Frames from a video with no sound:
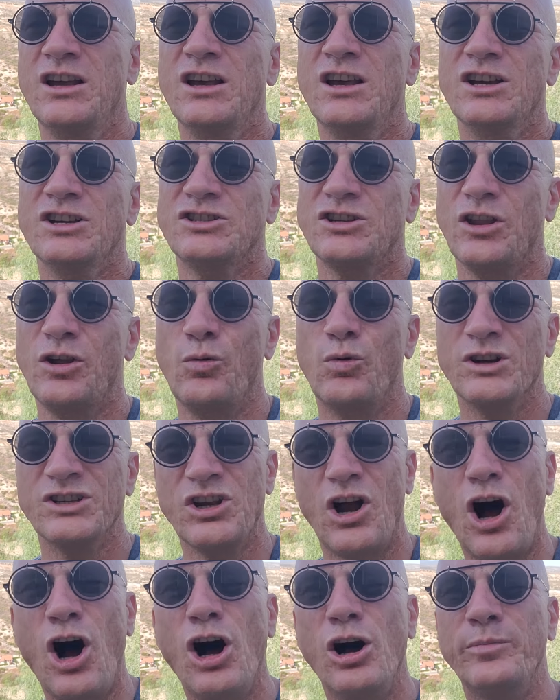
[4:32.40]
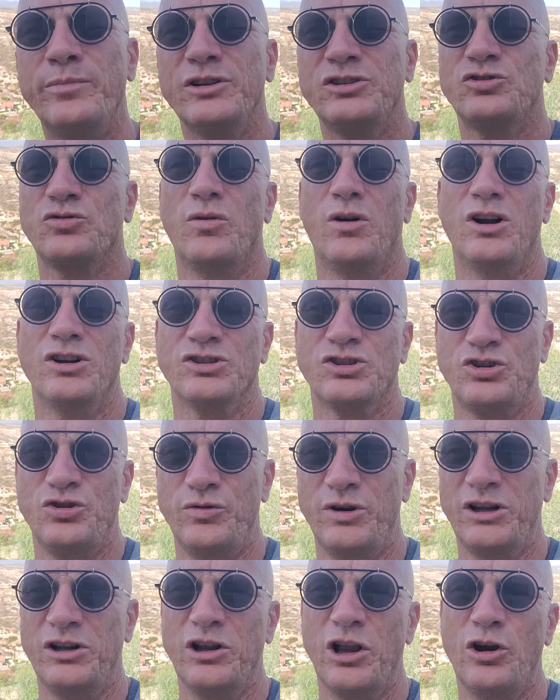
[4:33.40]
So there was arbitrage
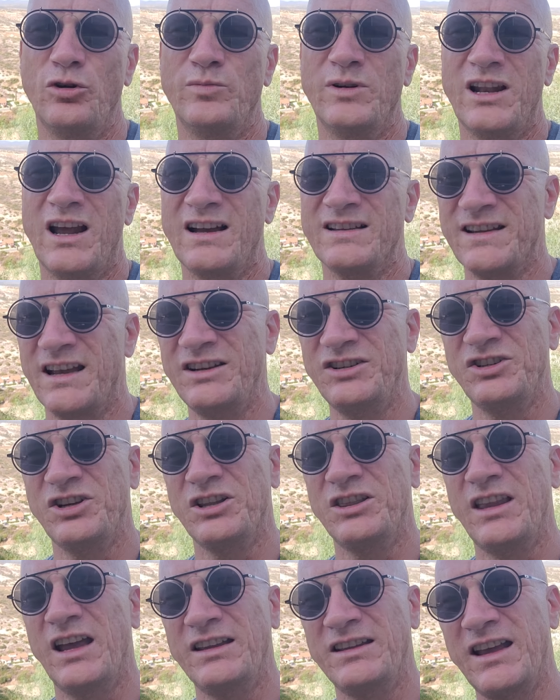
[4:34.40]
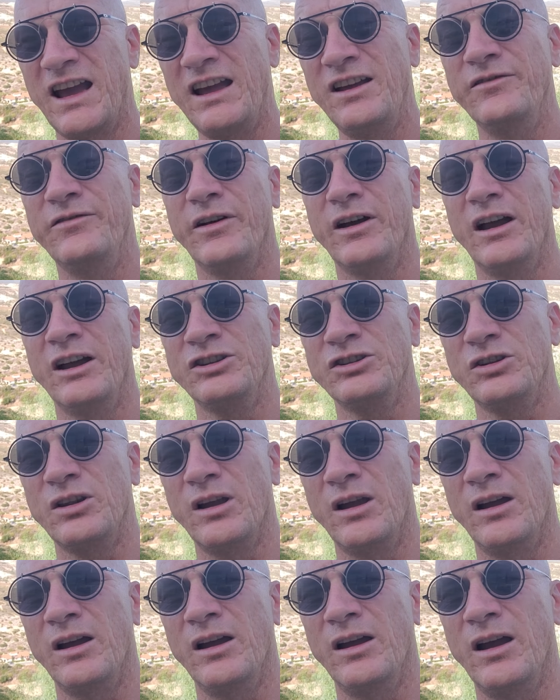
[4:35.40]
during globalization that gave
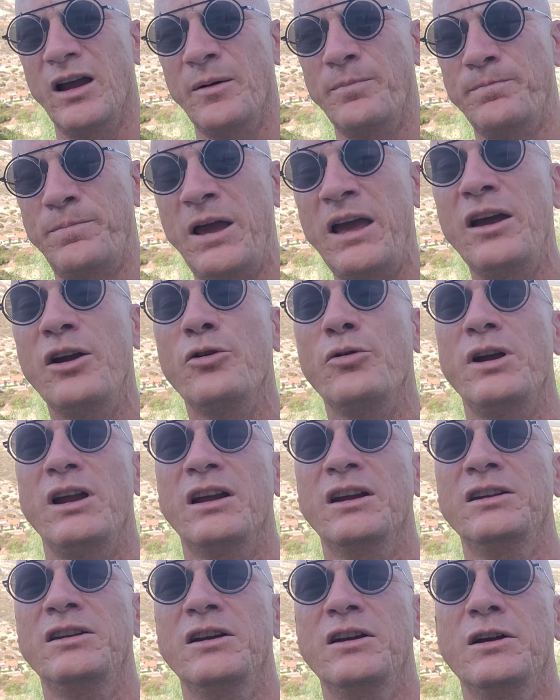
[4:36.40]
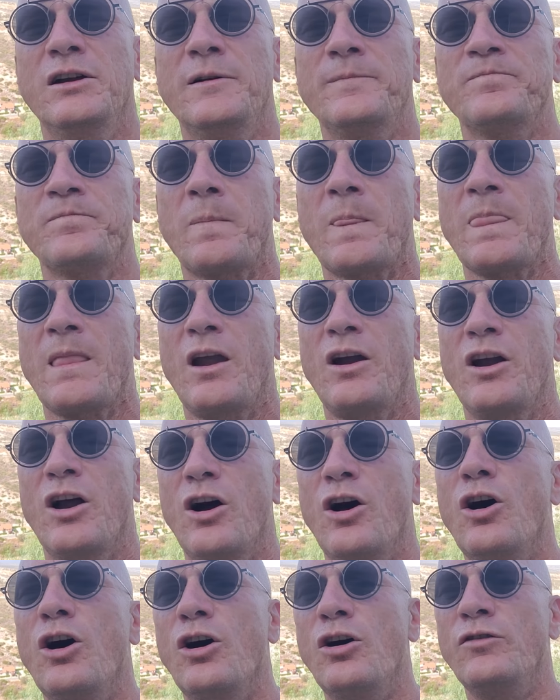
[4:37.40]
a period
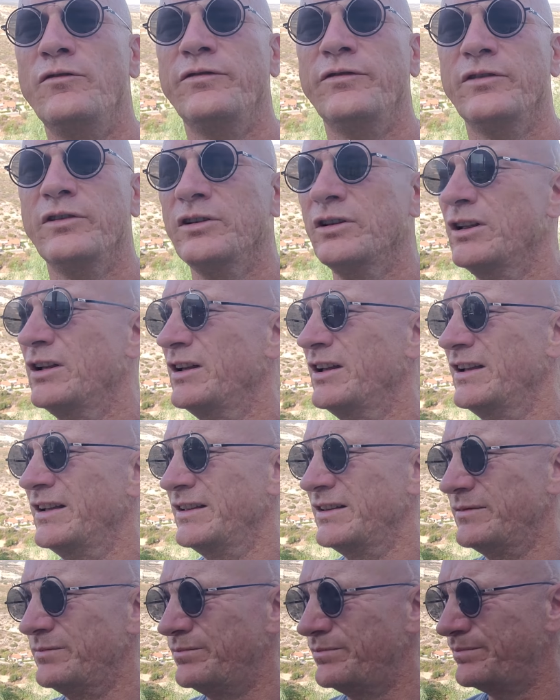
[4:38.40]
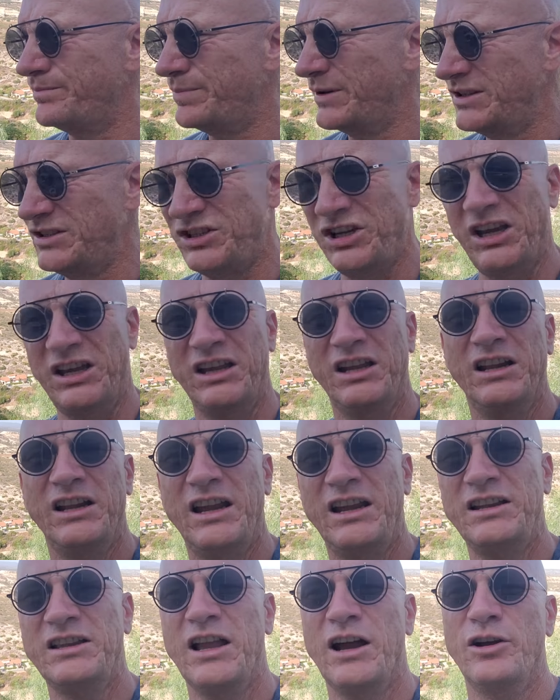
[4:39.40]
of
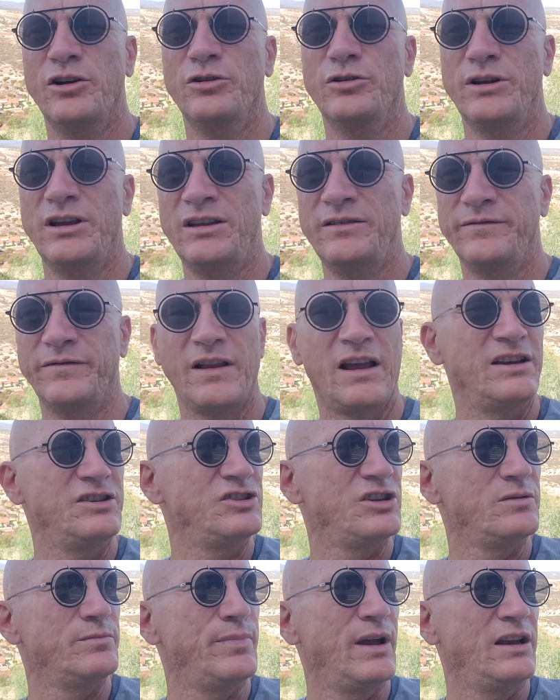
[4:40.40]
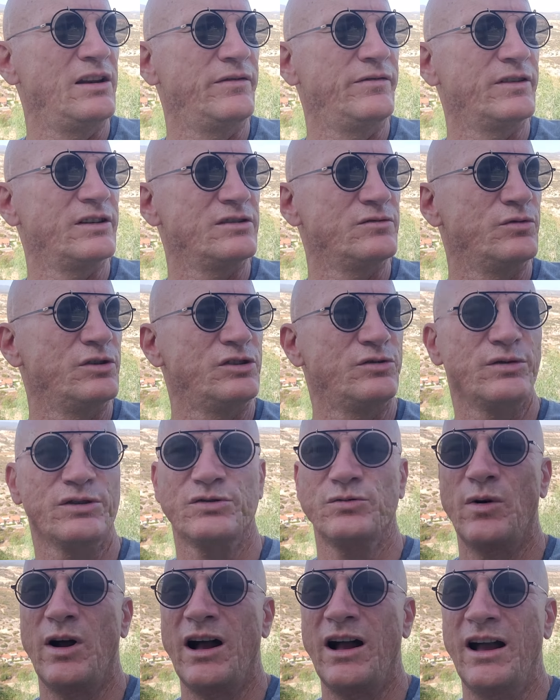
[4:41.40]
particularly low inflation benefit, which was
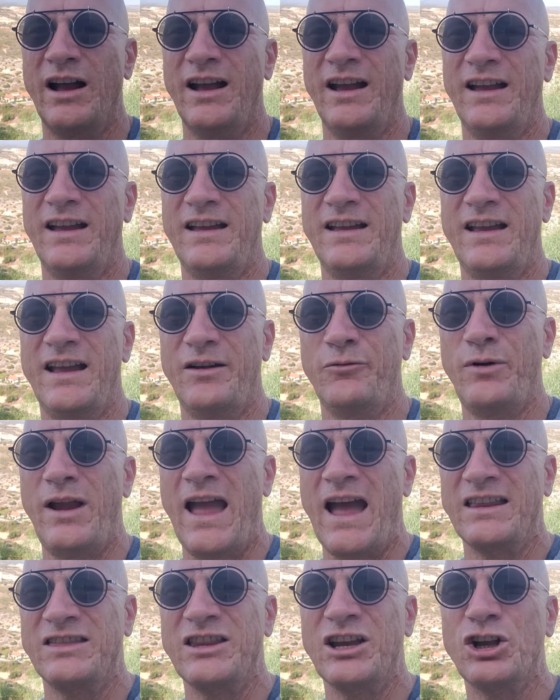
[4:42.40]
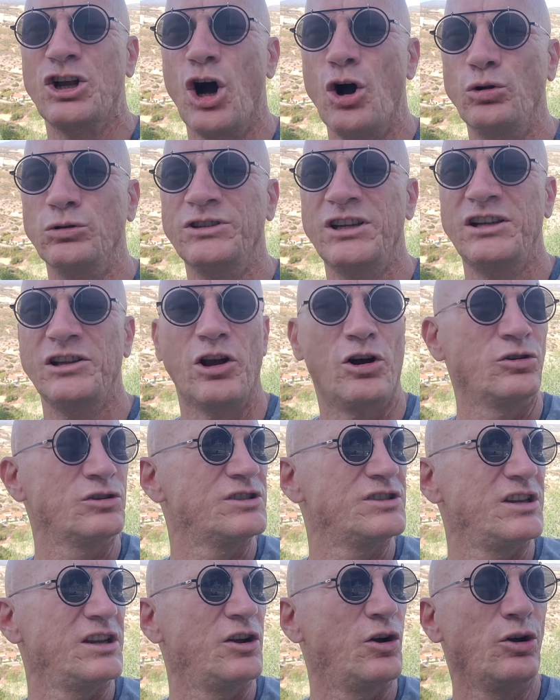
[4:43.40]
why we had the
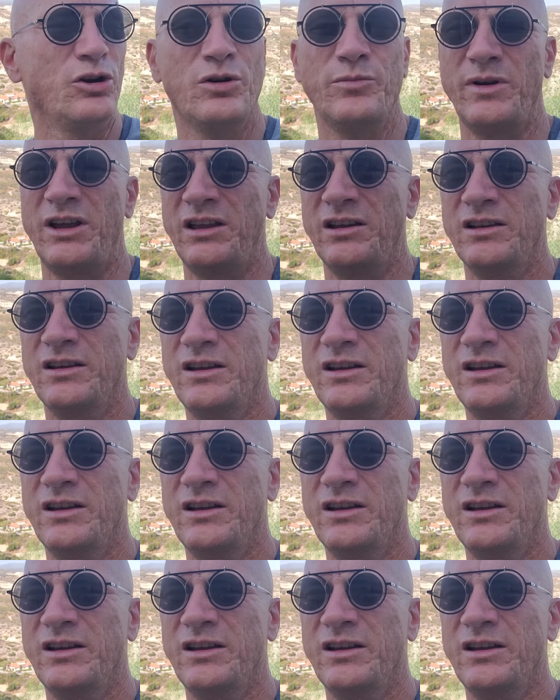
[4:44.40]
Goldilocks economy,